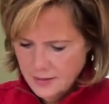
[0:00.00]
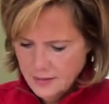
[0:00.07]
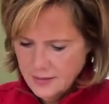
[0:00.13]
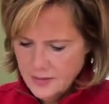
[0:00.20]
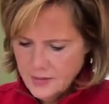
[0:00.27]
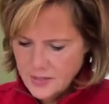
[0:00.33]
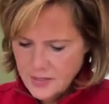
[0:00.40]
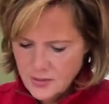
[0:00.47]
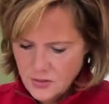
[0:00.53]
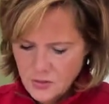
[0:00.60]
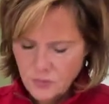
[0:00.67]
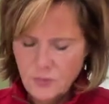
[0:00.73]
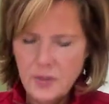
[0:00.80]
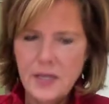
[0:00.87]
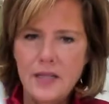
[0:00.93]
This is
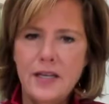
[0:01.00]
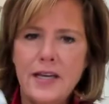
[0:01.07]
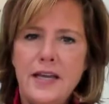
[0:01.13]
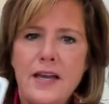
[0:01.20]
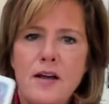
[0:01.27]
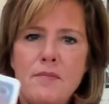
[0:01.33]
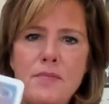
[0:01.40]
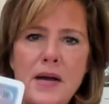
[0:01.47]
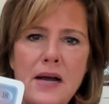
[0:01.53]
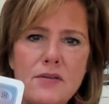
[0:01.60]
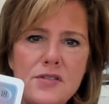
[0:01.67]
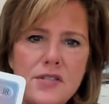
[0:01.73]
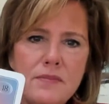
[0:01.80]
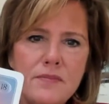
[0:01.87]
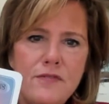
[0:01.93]
really
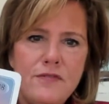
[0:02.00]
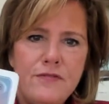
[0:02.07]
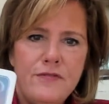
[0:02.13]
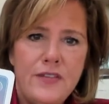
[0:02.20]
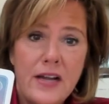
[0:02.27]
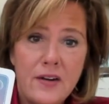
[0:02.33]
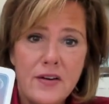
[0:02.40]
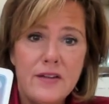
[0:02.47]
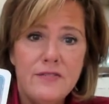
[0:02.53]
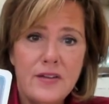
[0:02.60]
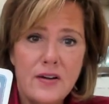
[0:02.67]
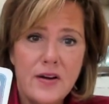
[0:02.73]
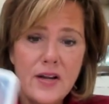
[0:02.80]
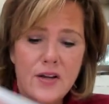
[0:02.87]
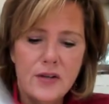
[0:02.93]
about some very,
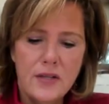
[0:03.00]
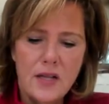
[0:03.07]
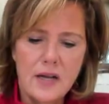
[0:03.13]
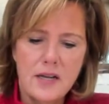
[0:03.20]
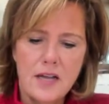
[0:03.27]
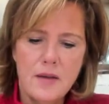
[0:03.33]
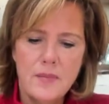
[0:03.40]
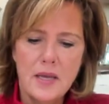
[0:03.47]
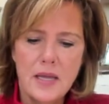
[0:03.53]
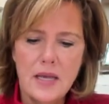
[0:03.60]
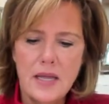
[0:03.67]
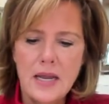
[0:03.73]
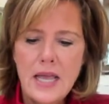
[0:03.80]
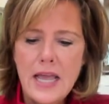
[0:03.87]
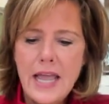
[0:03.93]
very good luck coming
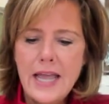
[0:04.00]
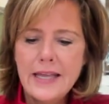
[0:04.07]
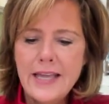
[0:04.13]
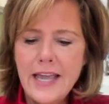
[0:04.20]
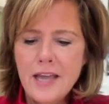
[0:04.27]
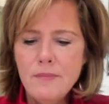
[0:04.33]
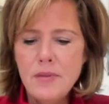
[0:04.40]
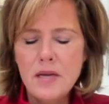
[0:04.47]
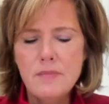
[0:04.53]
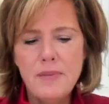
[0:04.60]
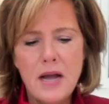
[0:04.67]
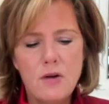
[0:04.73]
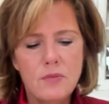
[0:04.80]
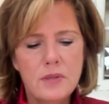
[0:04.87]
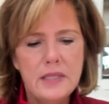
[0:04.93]
in. It can be
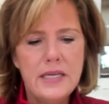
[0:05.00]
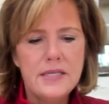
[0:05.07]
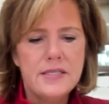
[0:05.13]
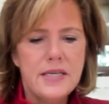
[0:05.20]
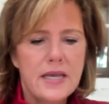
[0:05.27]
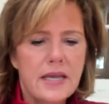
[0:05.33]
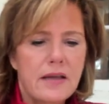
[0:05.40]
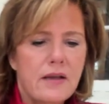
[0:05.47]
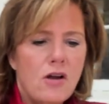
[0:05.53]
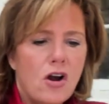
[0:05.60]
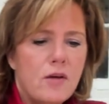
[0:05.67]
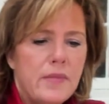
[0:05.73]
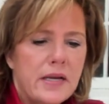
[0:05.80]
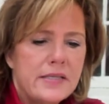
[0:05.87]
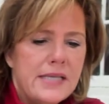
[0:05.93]
about releasing
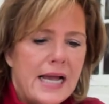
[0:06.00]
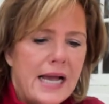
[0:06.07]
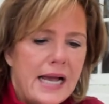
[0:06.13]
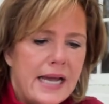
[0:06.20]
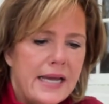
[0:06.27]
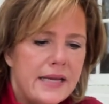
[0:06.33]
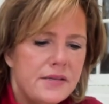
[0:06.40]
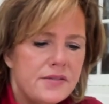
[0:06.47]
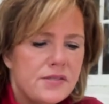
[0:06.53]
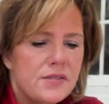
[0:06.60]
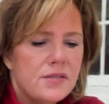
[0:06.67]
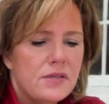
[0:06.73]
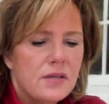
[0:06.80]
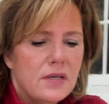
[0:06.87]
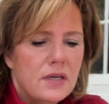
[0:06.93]
karmic
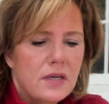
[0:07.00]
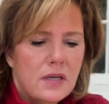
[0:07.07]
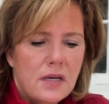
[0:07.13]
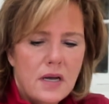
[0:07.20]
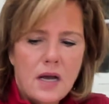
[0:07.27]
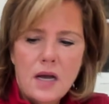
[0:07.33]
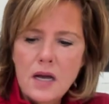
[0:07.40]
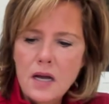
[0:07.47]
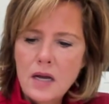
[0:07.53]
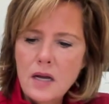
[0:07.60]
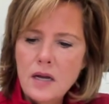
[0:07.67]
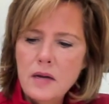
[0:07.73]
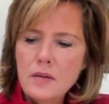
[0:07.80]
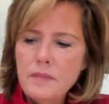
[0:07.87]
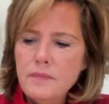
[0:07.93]
ties.
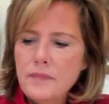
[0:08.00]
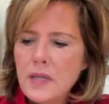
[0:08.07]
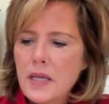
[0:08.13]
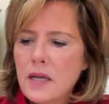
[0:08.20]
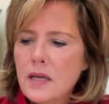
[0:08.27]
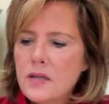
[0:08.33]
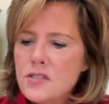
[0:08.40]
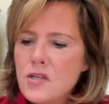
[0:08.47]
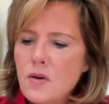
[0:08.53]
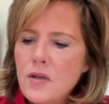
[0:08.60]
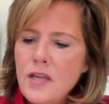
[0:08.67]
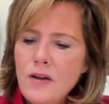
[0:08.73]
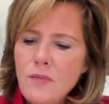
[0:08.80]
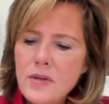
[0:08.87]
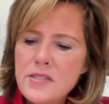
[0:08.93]
So,
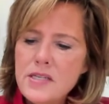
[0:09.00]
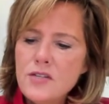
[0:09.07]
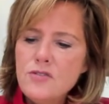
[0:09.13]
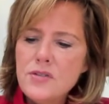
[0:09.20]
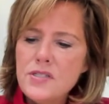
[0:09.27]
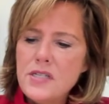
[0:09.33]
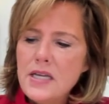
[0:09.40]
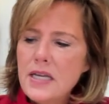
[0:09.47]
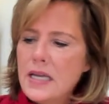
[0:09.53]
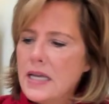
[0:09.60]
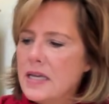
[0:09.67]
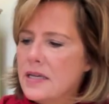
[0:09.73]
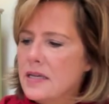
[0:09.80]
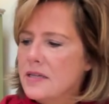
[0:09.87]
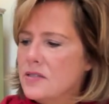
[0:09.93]
you know, what's interesting
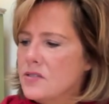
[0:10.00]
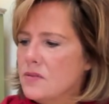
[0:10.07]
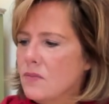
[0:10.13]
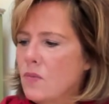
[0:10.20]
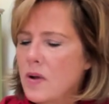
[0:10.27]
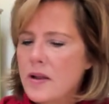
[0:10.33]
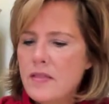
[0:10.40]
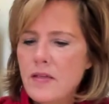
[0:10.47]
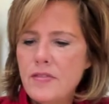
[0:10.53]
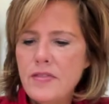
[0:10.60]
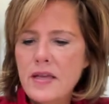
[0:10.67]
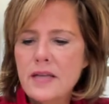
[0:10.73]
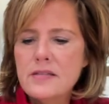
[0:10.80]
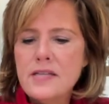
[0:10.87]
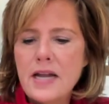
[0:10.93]
is one of the
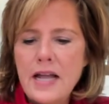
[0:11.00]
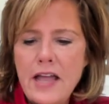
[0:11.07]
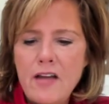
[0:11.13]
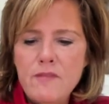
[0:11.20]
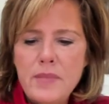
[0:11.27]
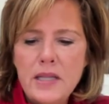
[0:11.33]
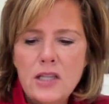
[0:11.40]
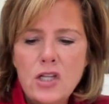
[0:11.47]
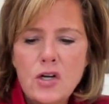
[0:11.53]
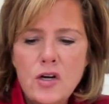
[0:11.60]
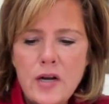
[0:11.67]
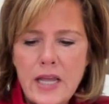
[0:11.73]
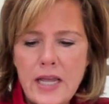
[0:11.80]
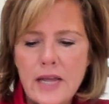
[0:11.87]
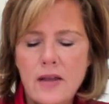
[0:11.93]
things that I have been
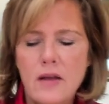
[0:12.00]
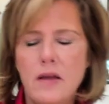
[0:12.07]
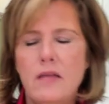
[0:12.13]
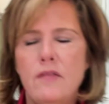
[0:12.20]
learning